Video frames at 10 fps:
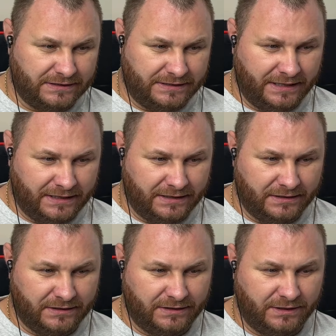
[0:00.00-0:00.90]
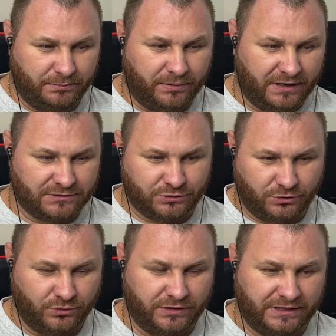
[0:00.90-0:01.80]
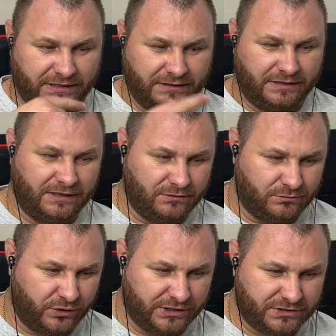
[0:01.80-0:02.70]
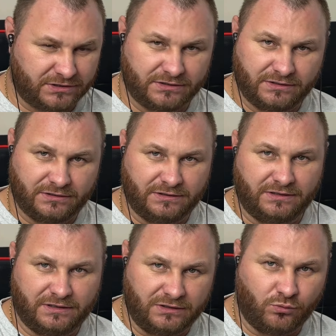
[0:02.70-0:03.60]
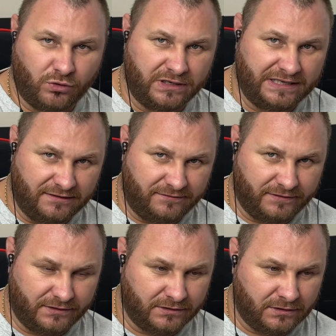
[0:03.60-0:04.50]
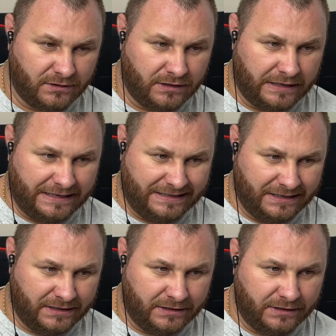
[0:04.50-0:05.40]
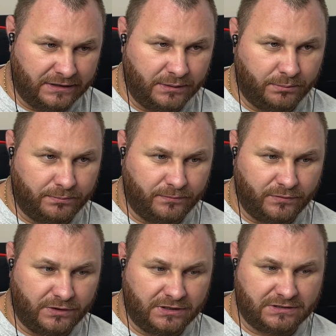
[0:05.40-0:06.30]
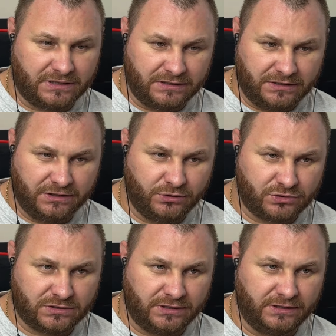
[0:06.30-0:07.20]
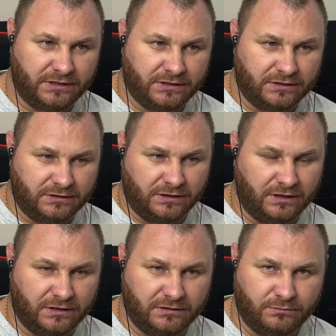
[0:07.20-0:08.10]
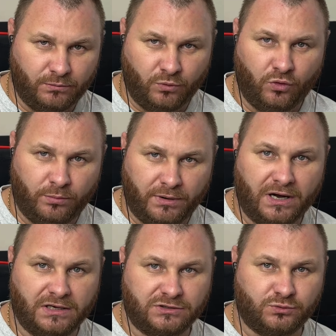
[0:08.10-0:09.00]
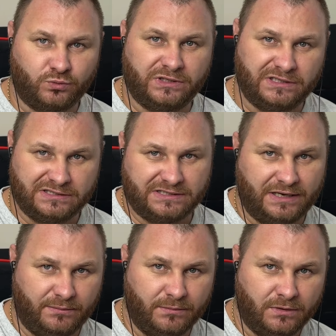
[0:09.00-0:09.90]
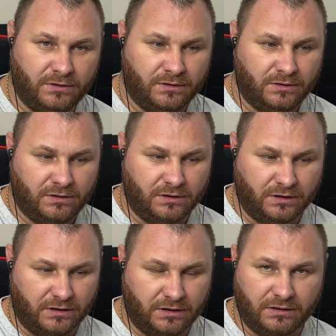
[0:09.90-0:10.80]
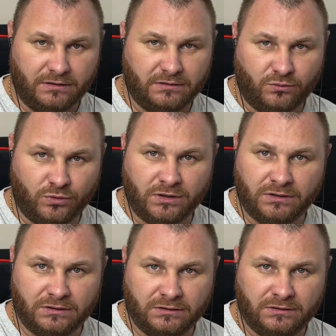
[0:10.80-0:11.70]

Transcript: Then he passed on. He he reached the the word elephant, and then he he continuously done more bars with the same uh, word.